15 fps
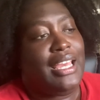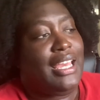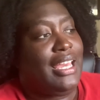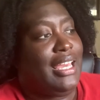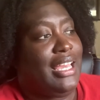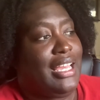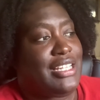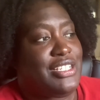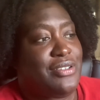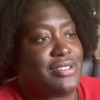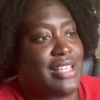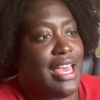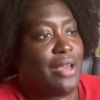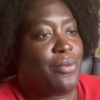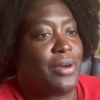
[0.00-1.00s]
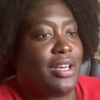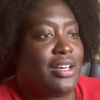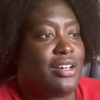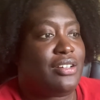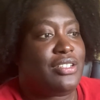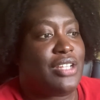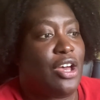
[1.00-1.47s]
And she was like,
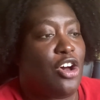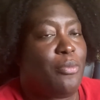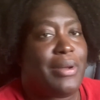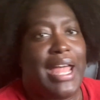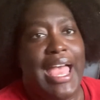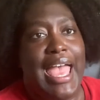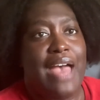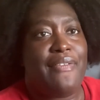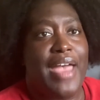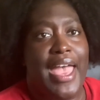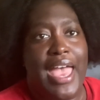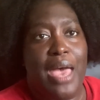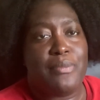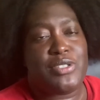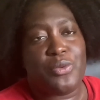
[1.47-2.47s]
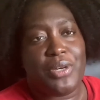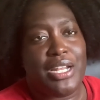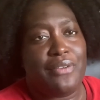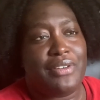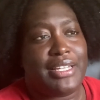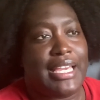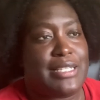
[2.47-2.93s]
well, no, but I have abs, or whatever
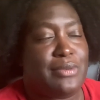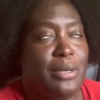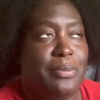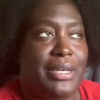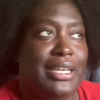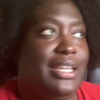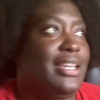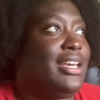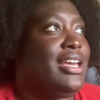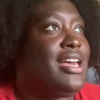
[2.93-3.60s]
the case may be.